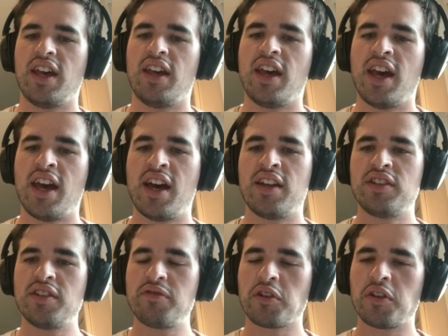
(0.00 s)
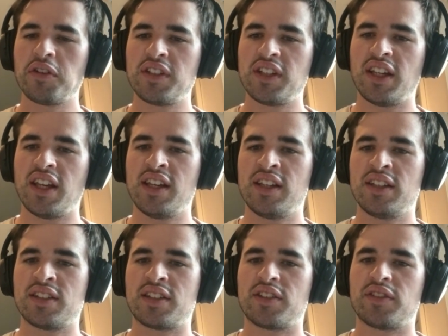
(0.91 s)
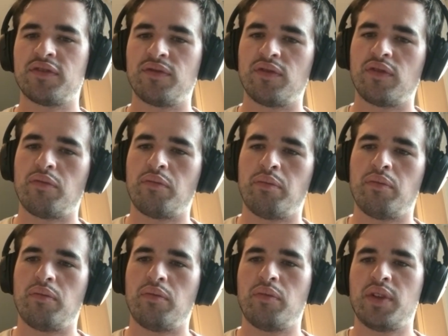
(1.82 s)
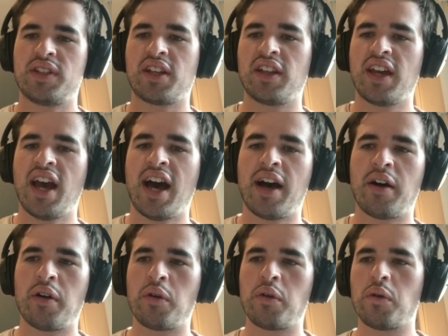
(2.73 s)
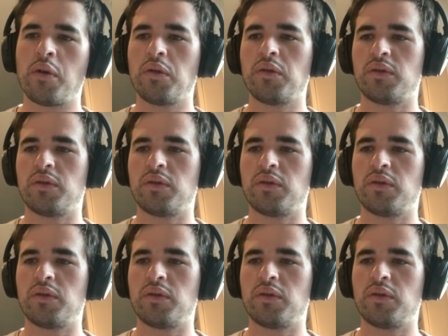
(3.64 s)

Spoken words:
And difficulty is basically how